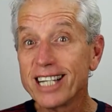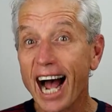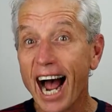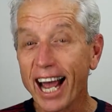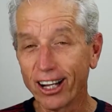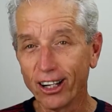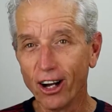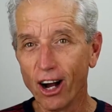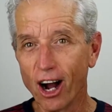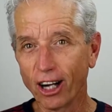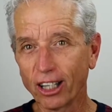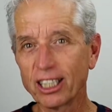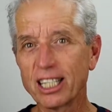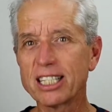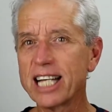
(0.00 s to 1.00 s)

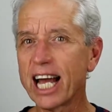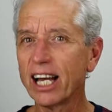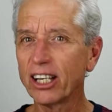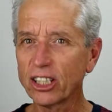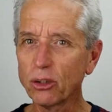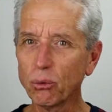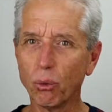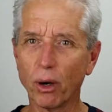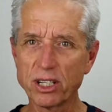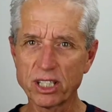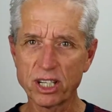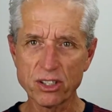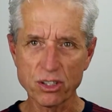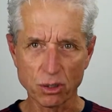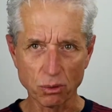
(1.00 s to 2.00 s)
dialogue to tell you
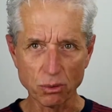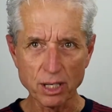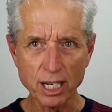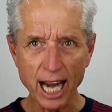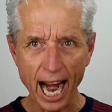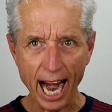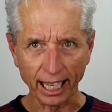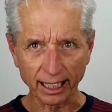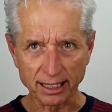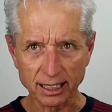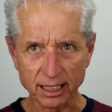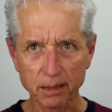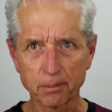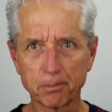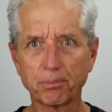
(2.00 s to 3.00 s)
what to do
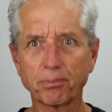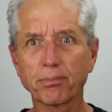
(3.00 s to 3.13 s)
next.